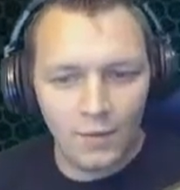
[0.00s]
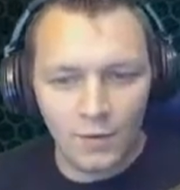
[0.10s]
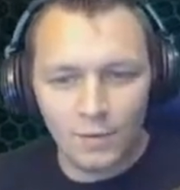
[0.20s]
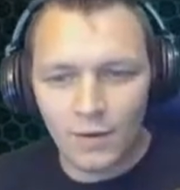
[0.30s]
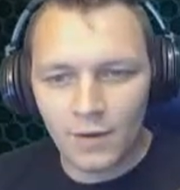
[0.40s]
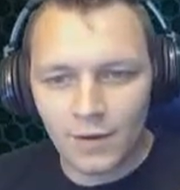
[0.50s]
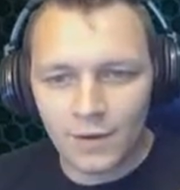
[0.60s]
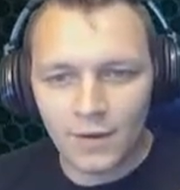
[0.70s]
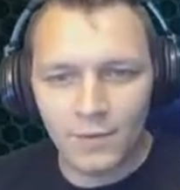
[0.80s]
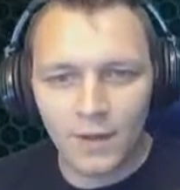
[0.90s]
it won't be long
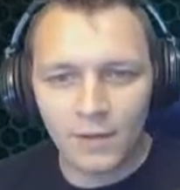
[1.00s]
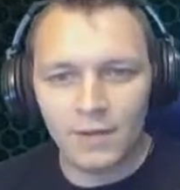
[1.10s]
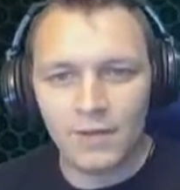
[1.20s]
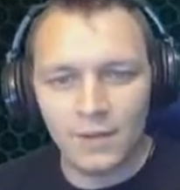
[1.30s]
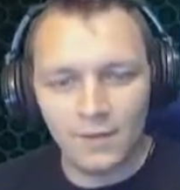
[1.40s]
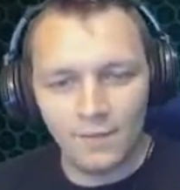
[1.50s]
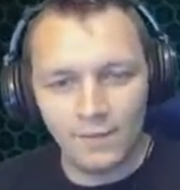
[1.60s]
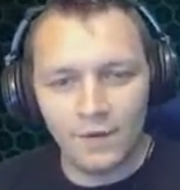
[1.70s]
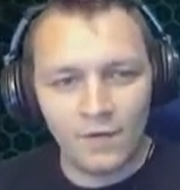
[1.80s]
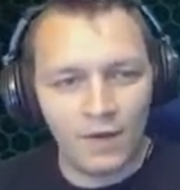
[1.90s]
until you'll be able to
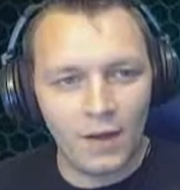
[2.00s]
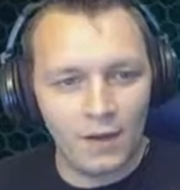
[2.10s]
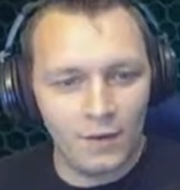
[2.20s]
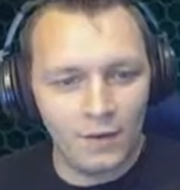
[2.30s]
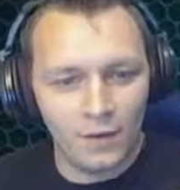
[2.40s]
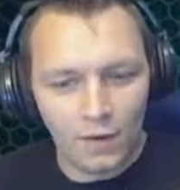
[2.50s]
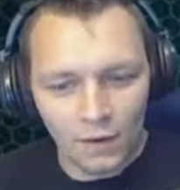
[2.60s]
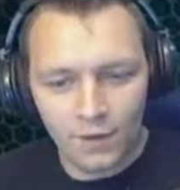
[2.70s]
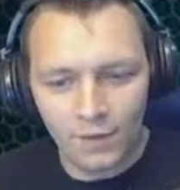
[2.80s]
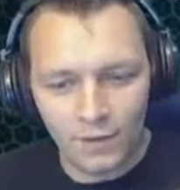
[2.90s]
sit here and
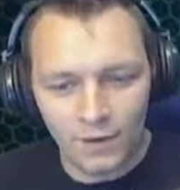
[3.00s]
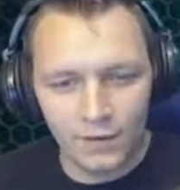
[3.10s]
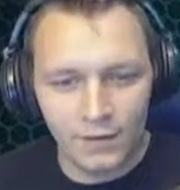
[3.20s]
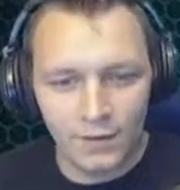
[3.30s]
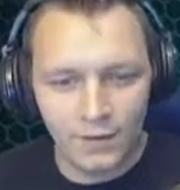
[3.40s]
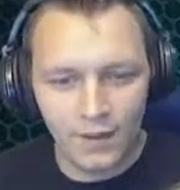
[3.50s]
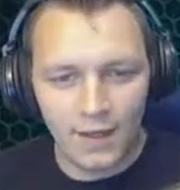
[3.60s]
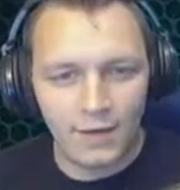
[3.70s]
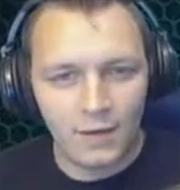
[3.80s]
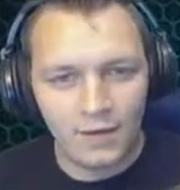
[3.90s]
look at a virtual world like